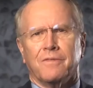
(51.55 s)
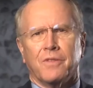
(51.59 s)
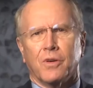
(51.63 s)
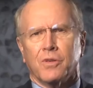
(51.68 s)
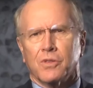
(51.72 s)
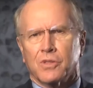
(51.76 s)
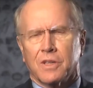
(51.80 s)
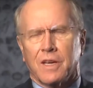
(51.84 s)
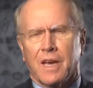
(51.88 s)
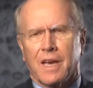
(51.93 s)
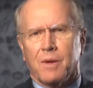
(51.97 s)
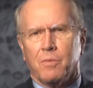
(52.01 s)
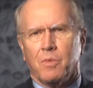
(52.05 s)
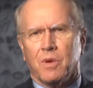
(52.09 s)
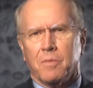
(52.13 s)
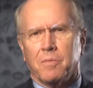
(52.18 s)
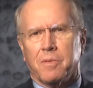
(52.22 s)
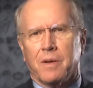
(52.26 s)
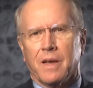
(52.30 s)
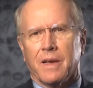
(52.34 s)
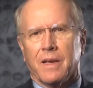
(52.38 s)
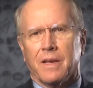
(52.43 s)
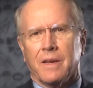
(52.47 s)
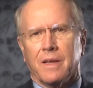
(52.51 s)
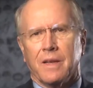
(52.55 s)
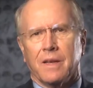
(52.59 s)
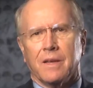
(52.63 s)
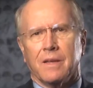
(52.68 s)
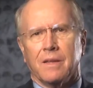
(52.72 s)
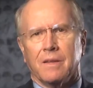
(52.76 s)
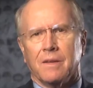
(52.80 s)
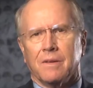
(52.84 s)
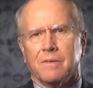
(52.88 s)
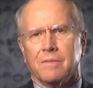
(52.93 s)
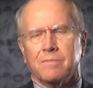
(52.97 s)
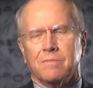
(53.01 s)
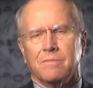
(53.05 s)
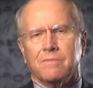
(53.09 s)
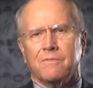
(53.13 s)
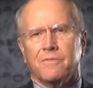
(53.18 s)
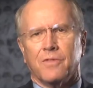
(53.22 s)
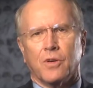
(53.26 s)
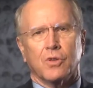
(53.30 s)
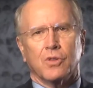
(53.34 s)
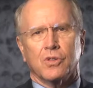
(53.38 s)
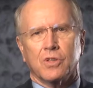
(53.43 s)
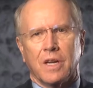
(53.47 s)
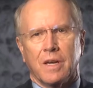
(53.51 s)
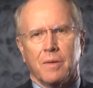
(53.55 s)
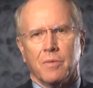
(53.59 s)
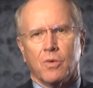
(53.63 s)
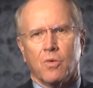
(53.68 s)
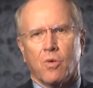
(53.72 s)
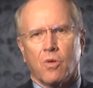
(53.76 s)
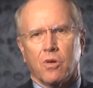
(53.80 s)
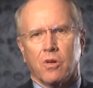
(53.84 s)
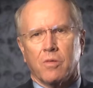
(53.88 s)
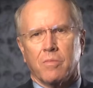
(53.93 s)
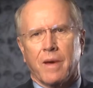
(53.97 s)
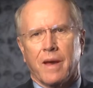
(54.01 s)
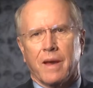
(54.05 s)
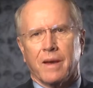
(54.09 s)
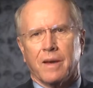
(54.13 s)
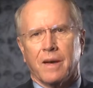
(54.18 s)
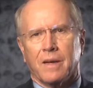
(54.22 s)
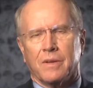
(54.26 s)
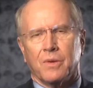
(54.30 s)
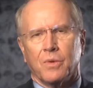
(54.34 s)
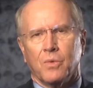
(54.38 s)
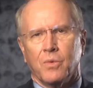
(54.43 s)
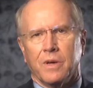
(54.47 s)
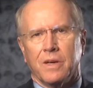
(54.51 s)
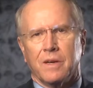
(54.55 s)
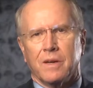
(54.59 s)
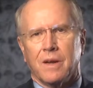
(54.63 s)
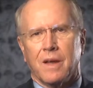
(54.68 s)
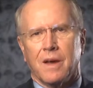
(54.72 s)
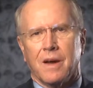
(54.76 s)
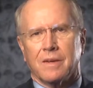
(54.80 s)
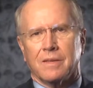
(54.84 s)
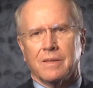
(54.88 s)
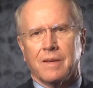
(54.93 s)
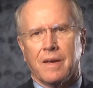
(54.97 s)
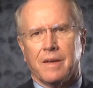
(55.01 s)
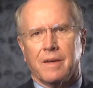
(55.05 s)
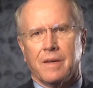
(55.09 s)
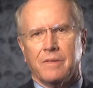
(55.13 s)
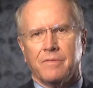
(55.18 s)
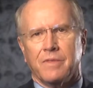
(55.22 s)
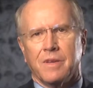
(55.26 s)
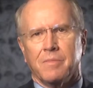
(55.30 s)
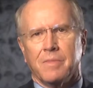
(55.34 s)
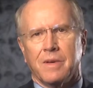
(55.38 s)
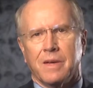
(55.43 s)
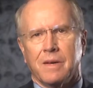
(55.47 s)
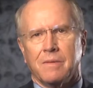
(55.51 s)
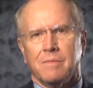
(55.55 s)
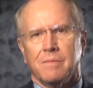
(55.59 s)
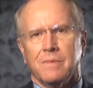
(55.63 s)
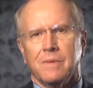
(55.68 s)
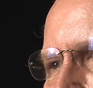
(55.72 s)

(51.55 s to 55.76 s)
First game we played in, the first team quarterback got the wind knocked out of him, and